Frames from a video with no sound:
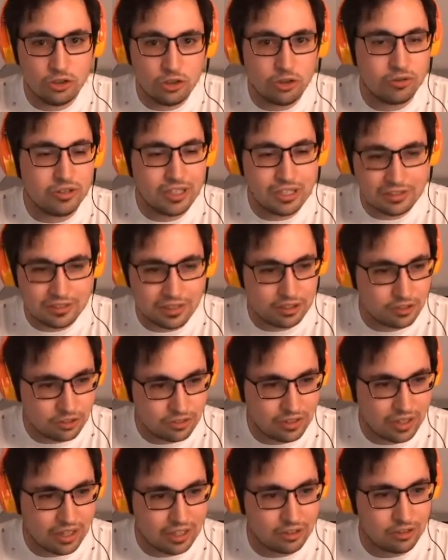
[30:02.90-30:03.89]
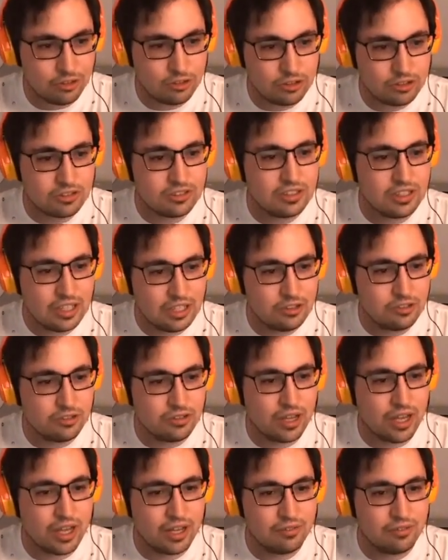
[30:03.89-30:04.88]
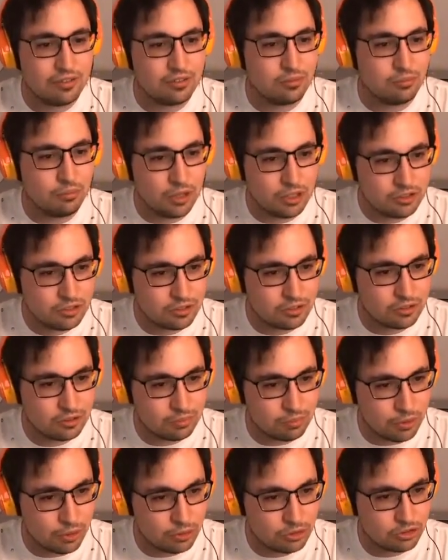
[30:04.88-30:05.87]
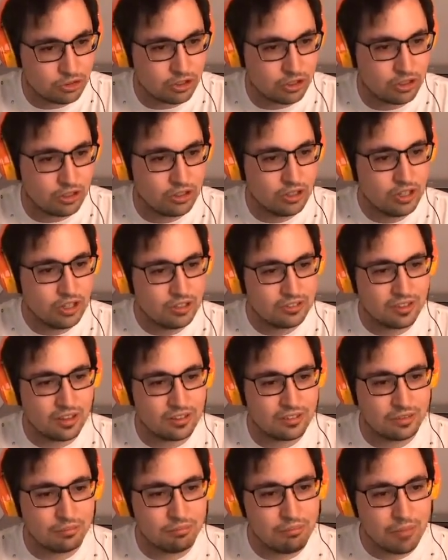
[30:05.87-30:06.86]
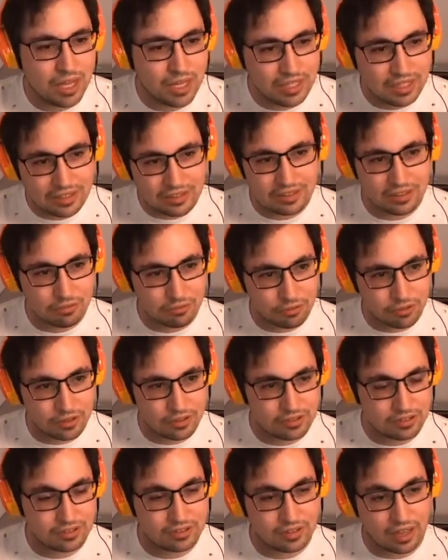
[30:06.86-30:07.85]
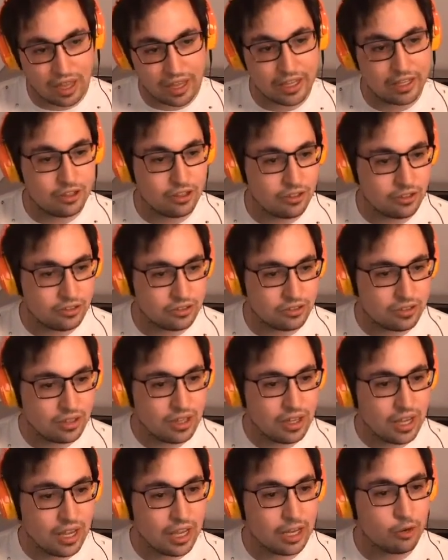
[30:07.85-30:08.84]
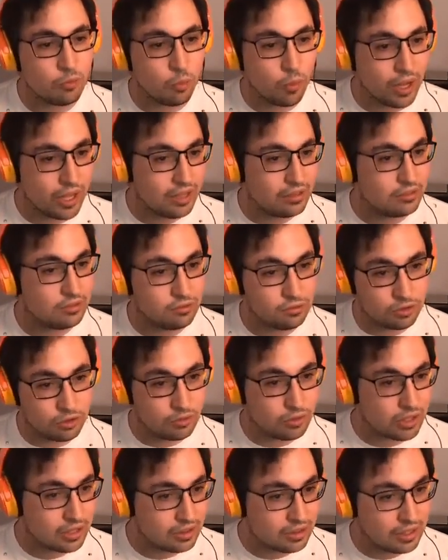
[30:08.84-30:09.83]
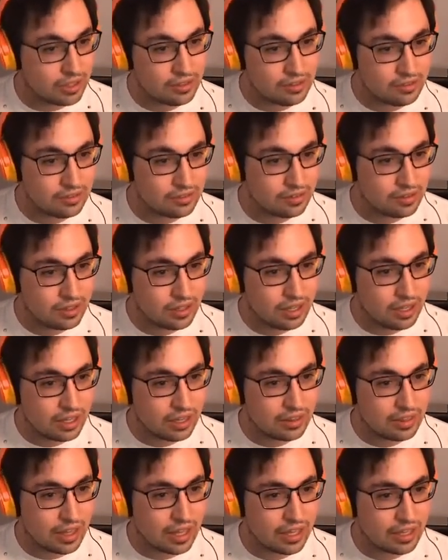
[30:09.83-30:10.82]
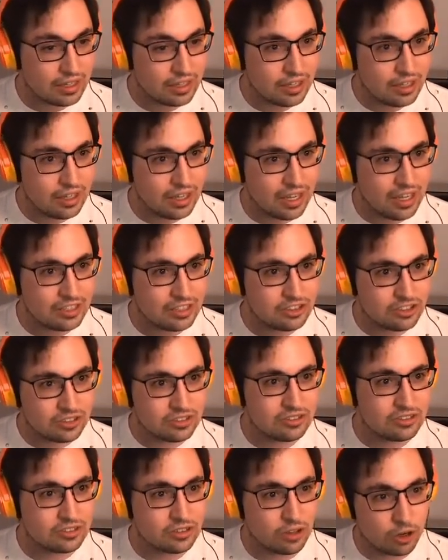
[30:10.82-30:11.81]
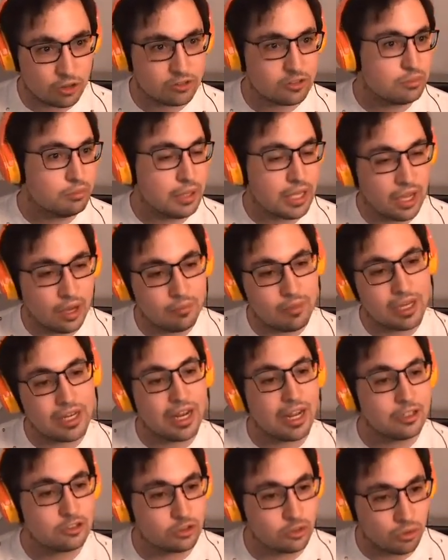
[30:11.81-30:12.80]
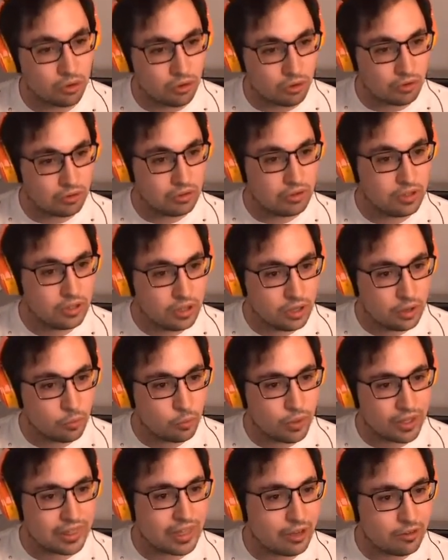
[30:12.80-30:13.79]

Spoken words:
out is you don't need to understand. You just need to have as much exposure to as many different styles and ways of doing things that it just starts becoming natural